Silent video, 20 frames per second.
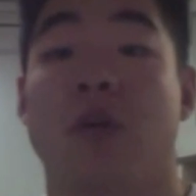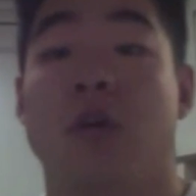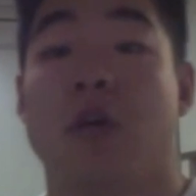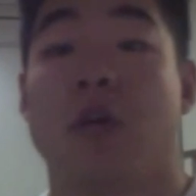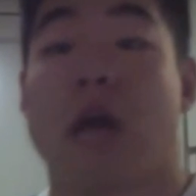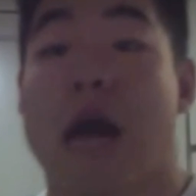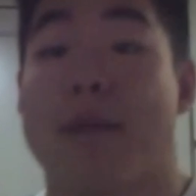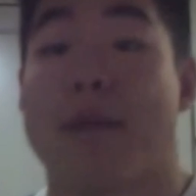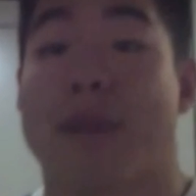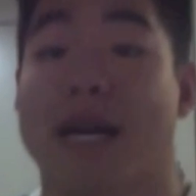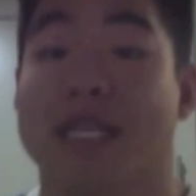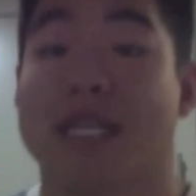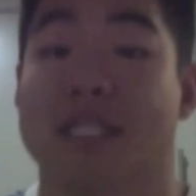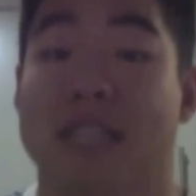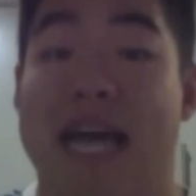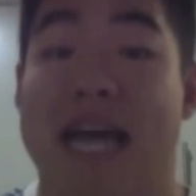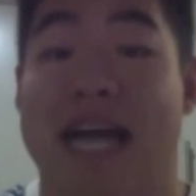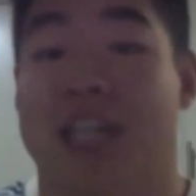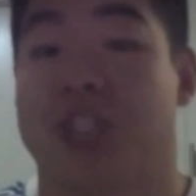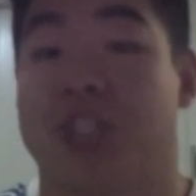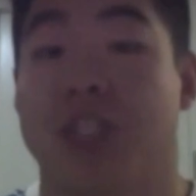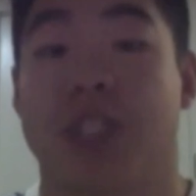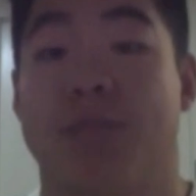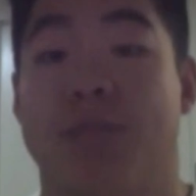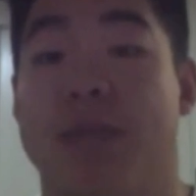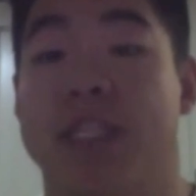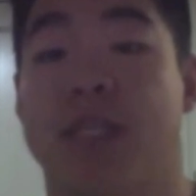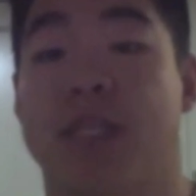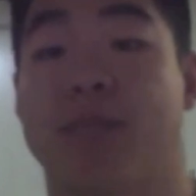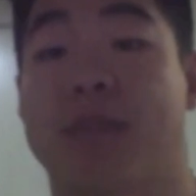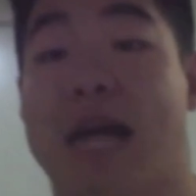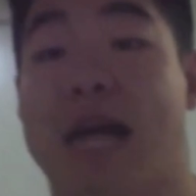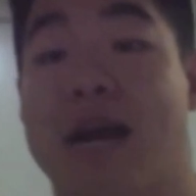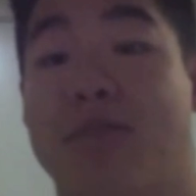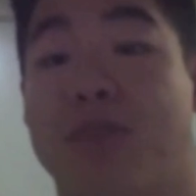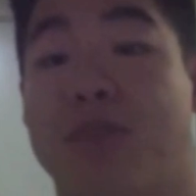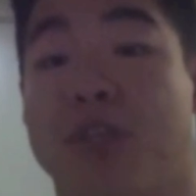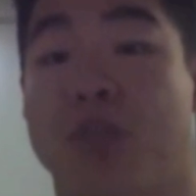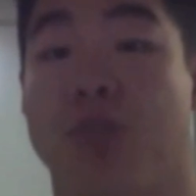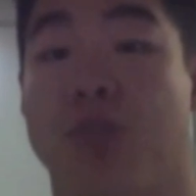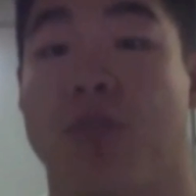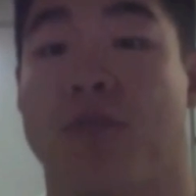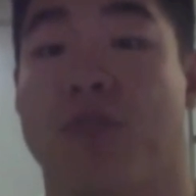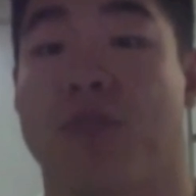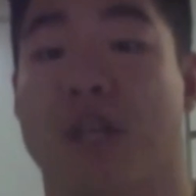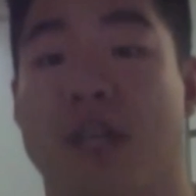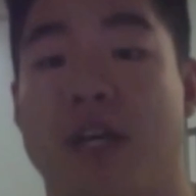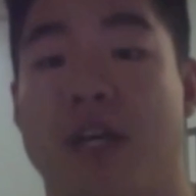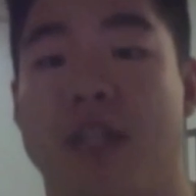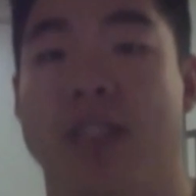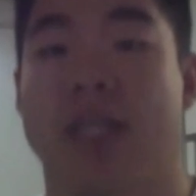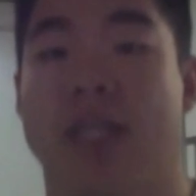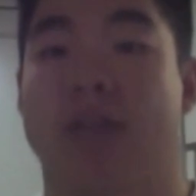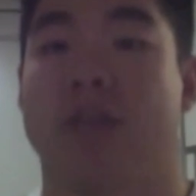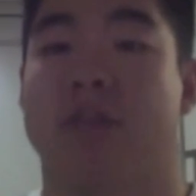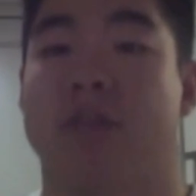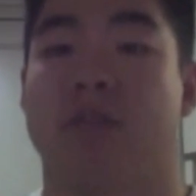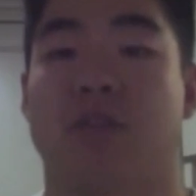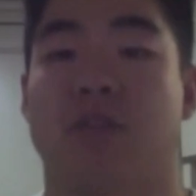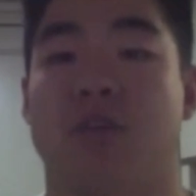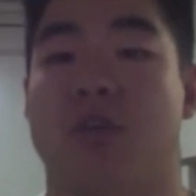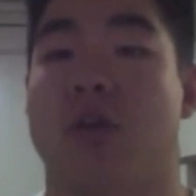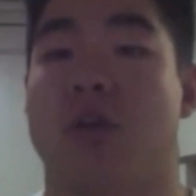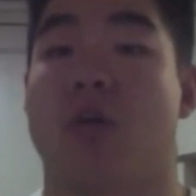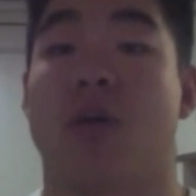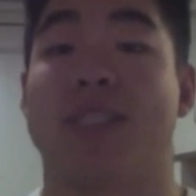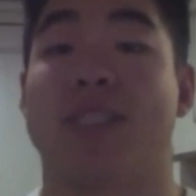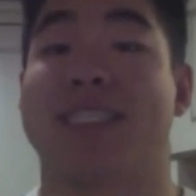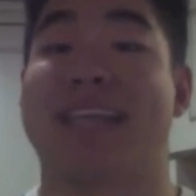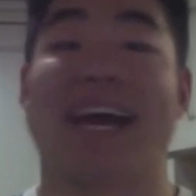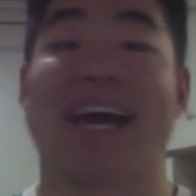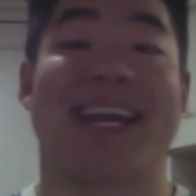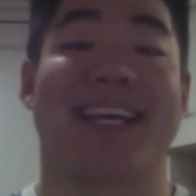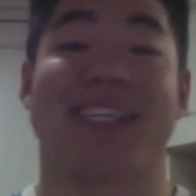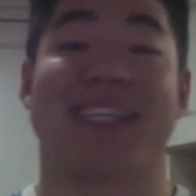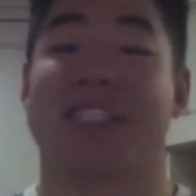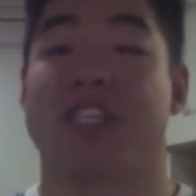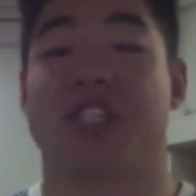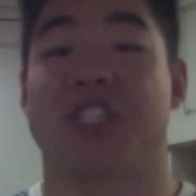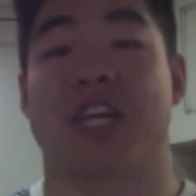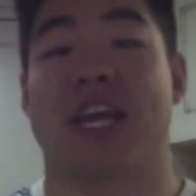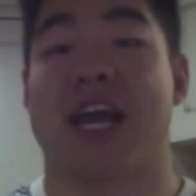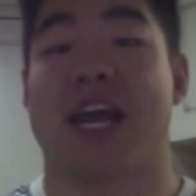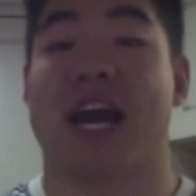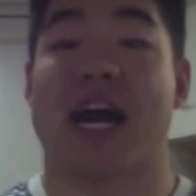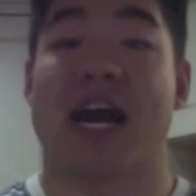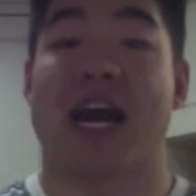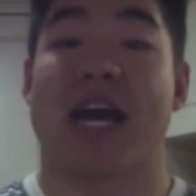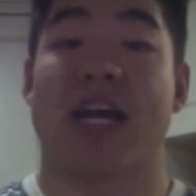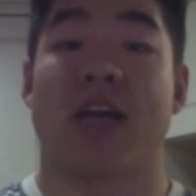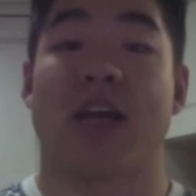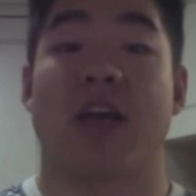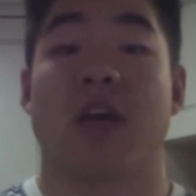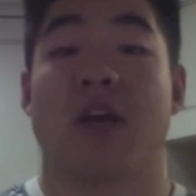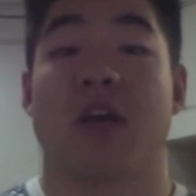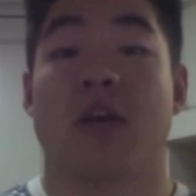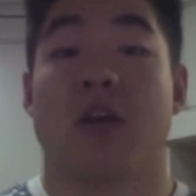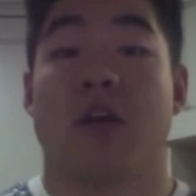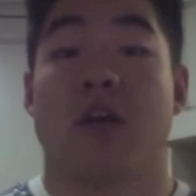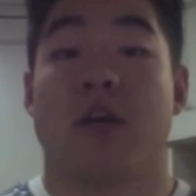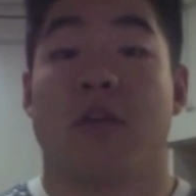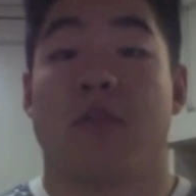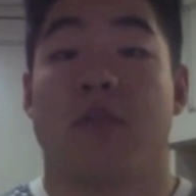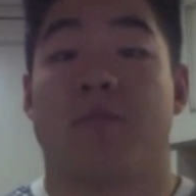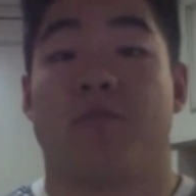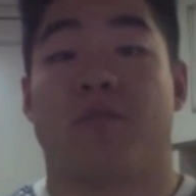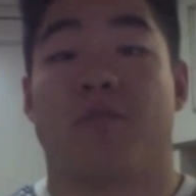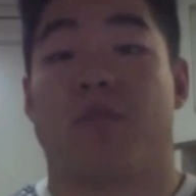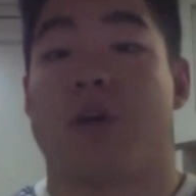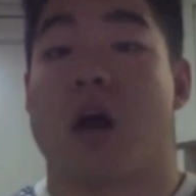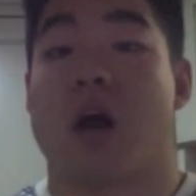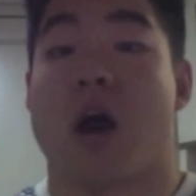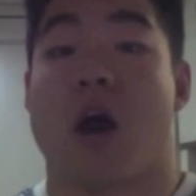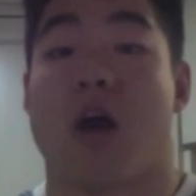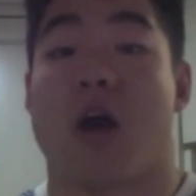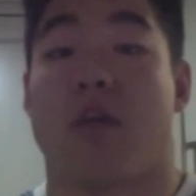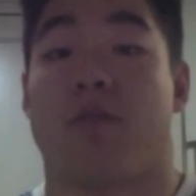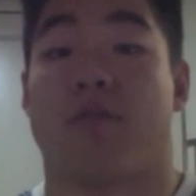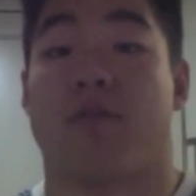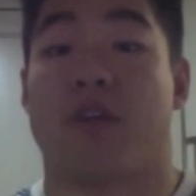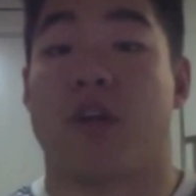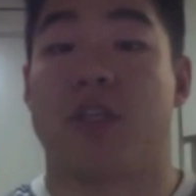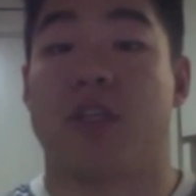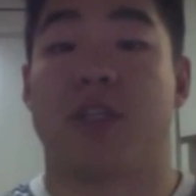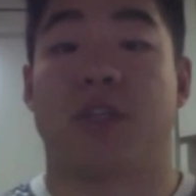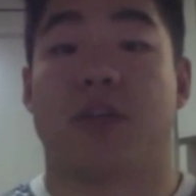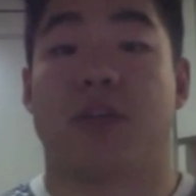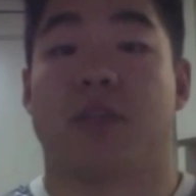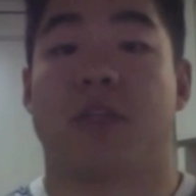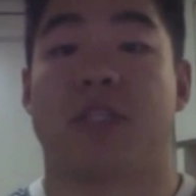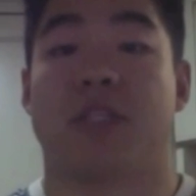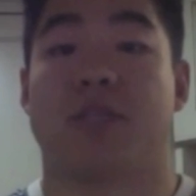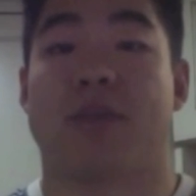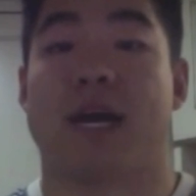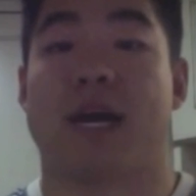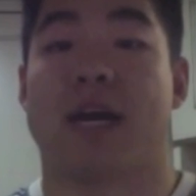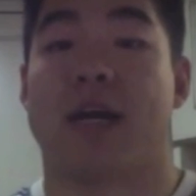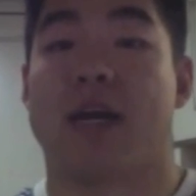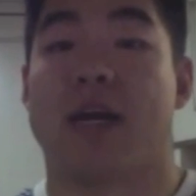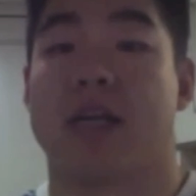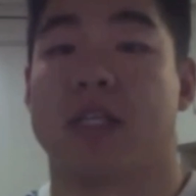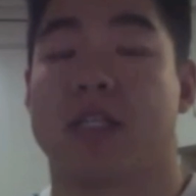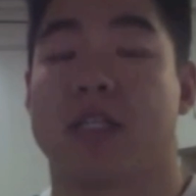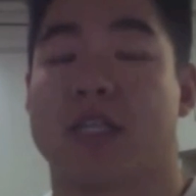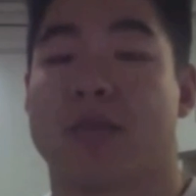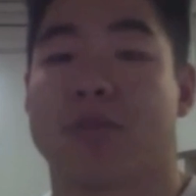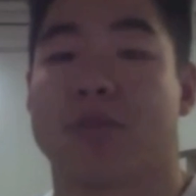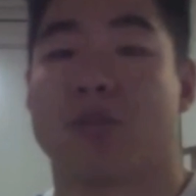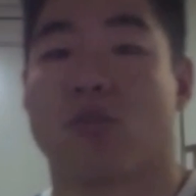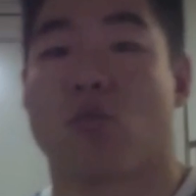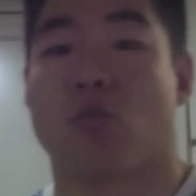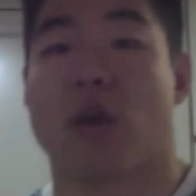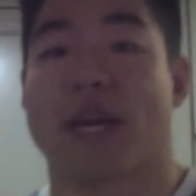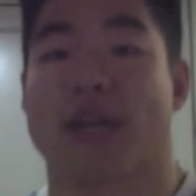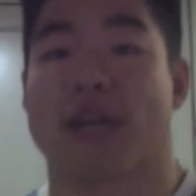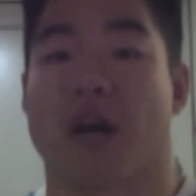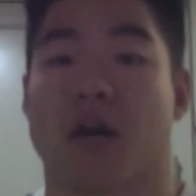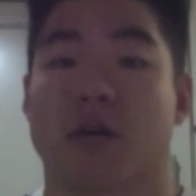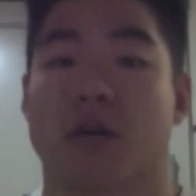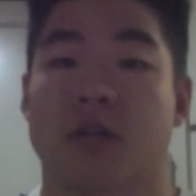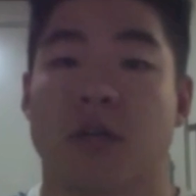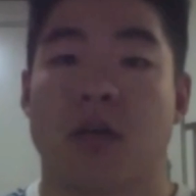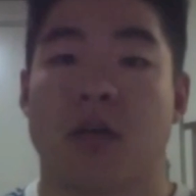I might actually spend some time pursuing fitness and aesthetics in Shanghai first, since I'm still quite young.